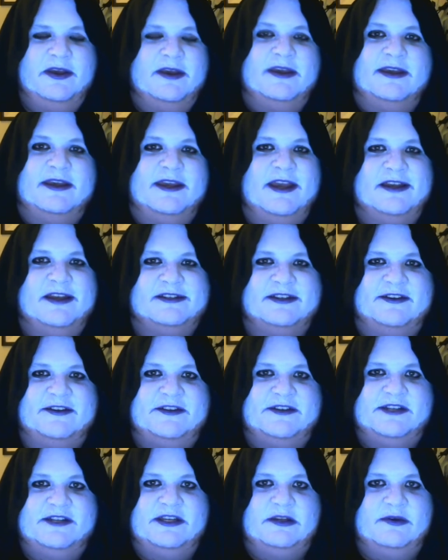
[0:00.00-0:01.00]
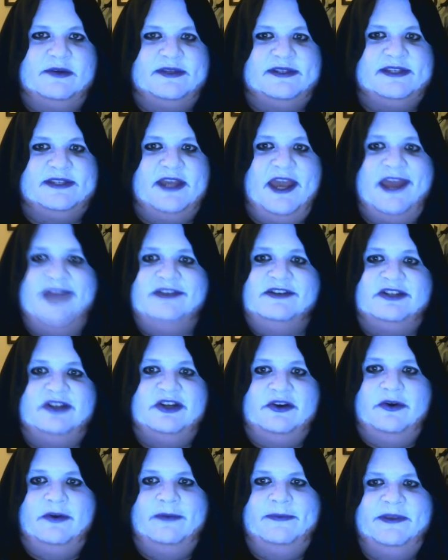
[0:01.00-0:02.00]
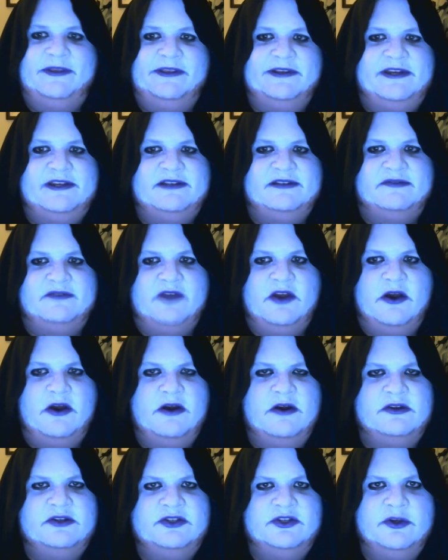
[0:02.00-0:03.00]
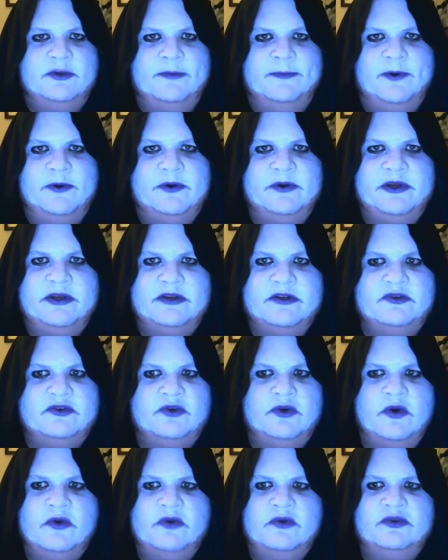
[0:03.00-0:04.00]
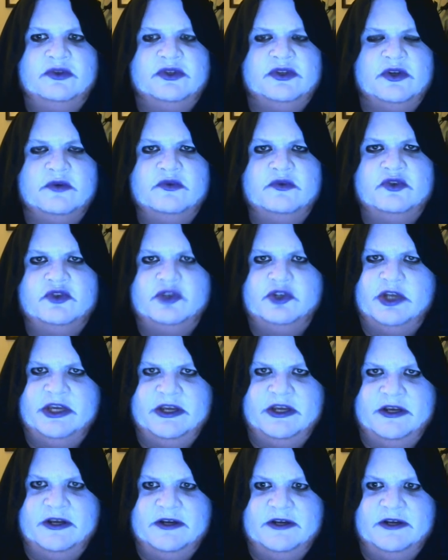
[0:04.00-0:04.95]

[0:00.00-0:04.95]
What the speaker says: He has a continuous enter abilities of cards your opponent controls don't trigger.